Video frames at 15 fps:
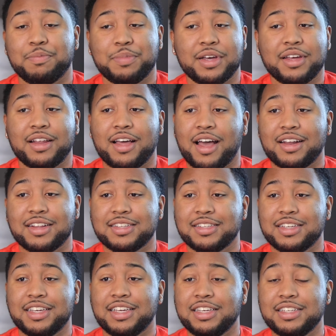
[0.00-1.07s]
But
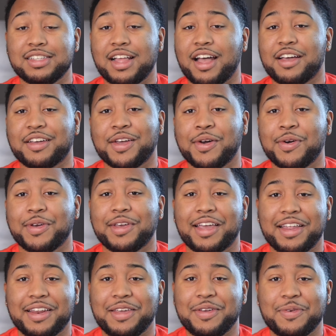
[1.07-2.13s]
honestly, he's not going
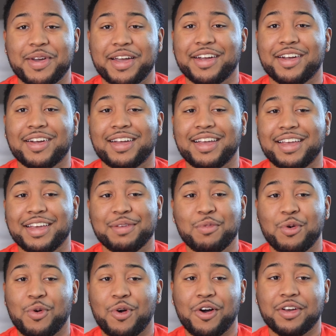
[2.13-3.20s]
anywhere in
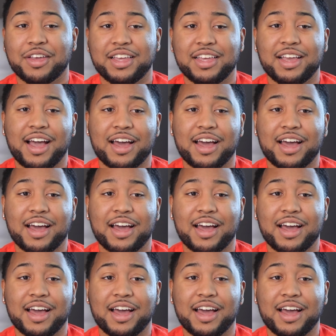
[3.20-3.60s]
Milwaukee.